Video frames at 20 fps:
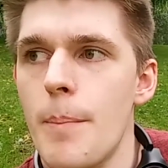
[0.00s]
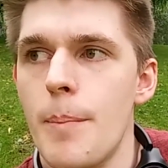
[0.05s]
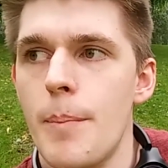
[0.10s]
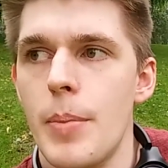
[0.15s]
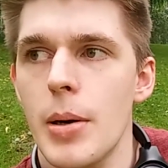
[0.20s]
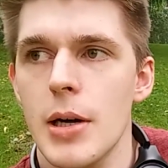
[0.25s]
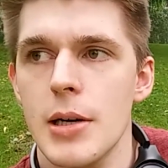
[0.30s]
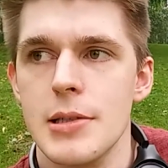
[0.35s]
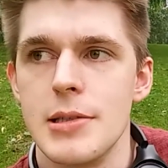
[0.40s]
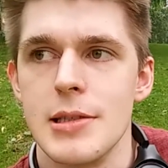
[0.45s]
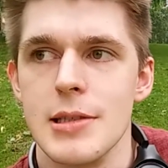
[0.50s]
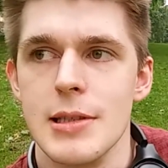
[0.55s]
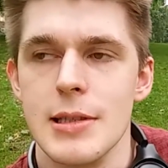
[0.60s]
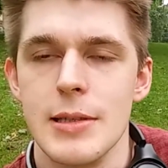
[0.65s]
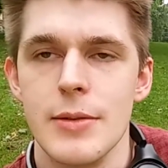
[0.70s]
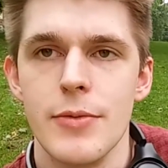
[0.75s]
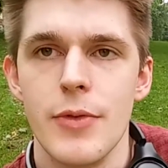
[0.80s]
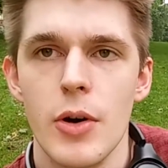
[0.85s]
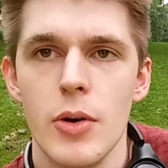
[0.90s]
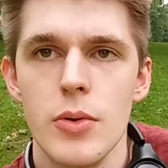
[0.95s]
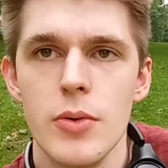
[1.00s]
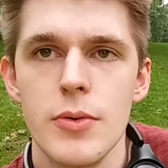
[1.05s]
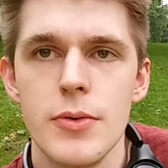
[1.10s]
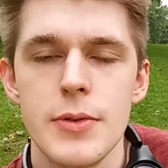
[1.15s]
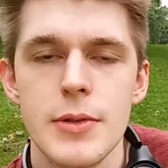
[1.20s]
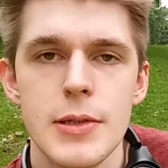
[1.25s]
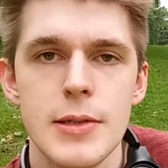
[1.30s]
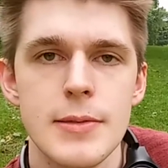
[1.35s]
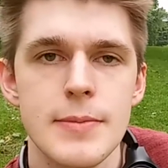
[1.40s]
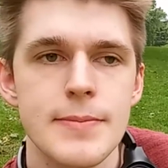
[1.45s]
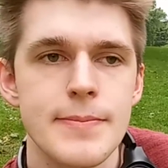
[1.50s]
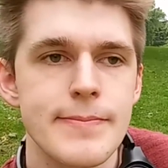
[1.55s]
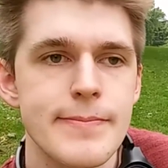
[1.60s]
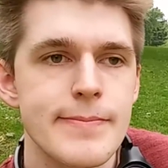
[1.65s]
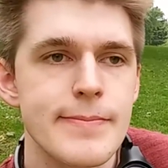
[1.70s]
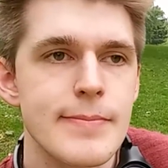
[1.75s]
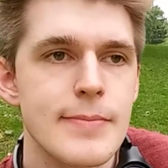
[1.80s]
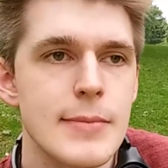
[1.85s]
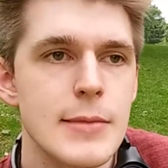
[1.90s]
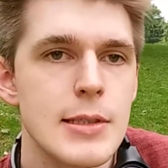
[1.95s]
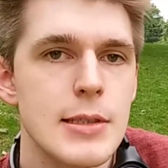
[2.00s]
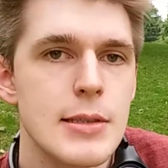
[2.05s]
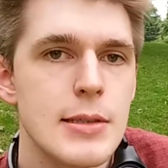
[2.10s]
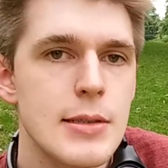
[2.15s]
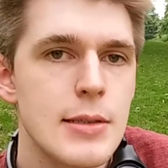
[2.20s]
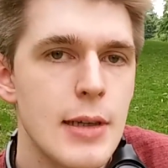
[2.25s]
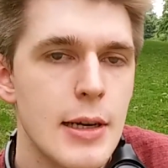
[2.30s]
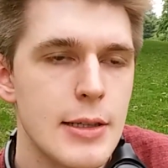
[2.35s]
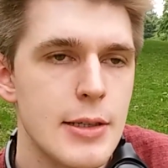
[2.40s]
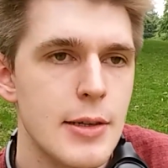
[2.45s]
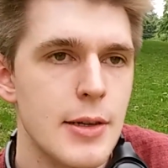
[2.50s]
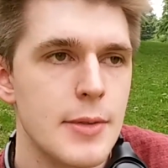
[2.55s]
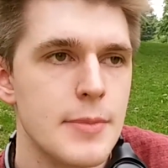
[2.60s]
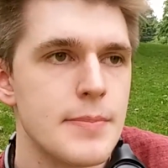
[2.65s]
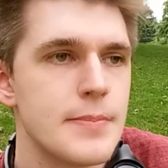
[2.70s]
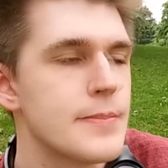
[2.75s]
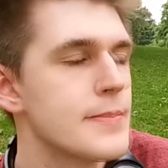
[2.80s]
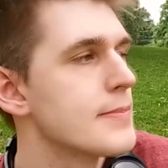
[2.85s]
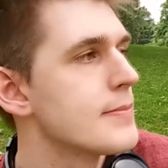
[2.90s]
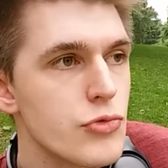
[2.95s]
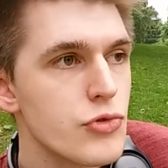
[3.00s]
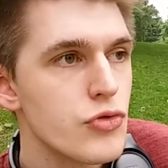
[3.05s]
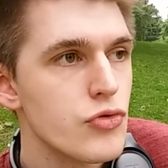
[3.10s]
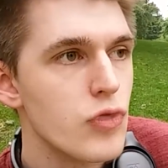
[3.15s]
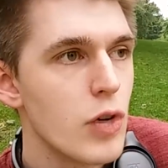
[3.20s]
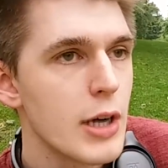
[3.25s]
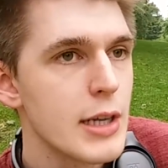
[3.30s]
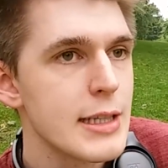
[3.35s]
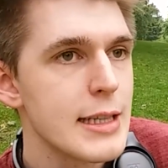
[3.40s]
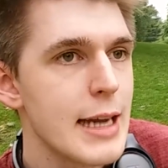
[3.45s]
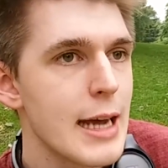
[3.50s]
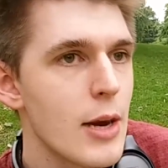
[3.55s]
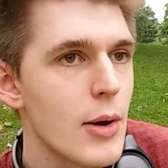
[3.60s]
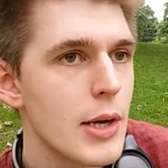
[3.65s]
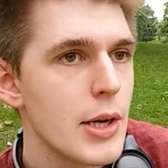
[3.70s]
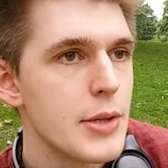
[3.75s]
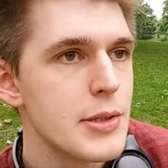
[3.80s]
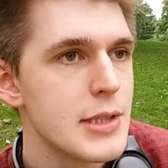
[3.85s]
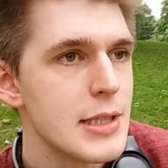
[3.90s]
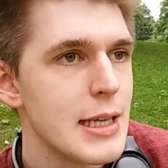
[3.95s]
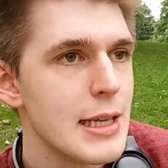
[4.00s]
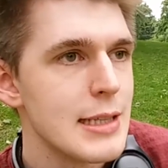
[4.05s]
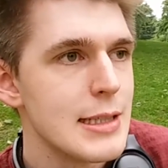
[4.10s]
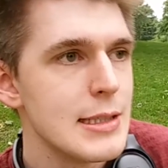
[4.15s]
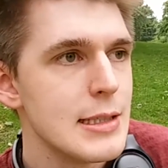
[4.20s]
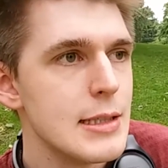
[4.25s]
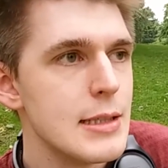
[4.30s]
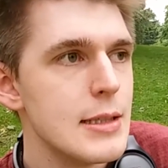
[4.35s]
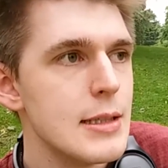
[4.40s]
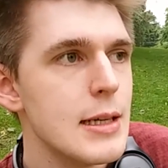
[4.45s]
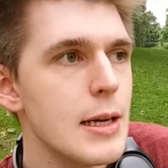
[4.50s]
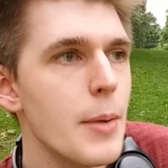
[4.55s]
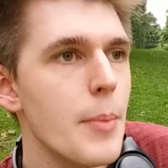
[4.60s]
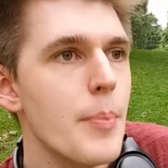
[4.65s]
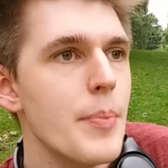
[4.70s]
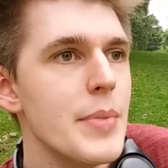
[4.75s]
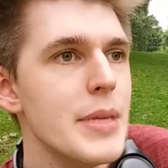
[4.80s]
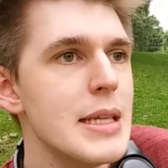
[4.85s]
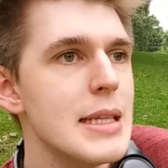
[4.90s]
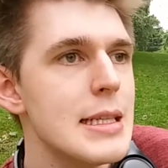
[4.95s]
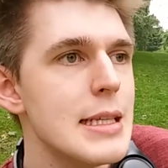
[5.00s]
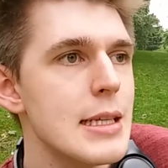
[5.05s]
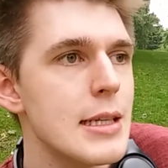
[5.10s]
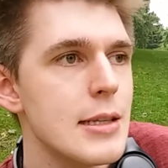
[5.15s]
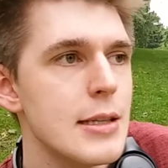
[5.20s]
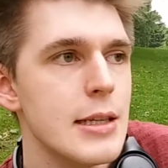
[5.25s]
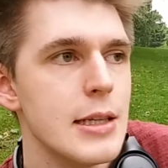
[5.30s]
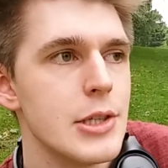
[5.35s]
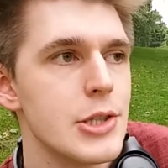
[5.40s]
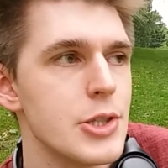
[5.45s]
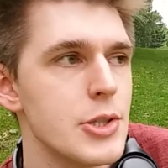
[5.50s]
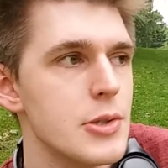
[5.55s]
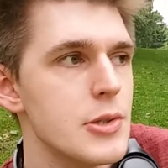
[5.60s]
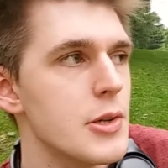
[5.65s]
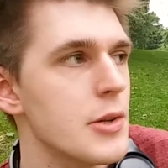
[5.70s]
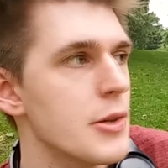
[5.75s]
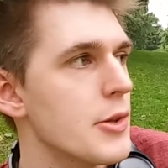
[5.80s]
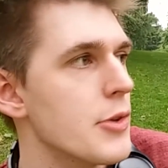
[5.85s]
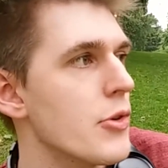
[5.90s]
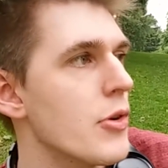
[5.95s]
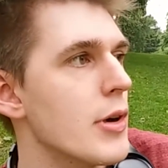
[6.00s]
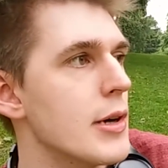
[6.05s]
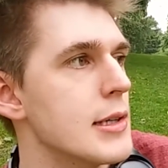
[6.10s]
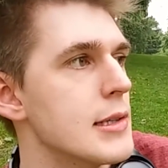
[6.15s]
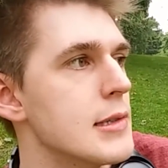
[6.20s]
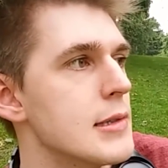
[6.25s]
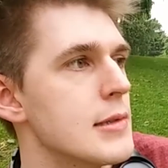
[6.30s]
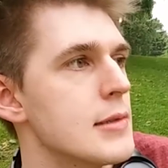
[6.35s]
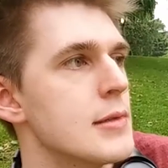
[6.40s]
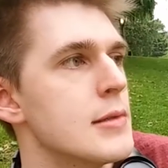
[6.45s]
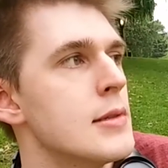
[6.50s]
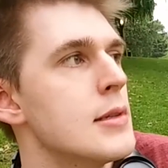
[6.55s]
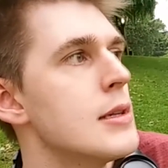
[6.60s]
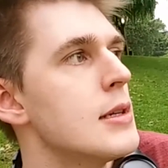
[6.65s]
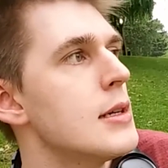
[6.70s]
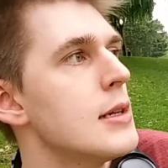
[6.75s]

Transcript: personally involved. I don't know. Right now I don't see any immediate issues on the horizon.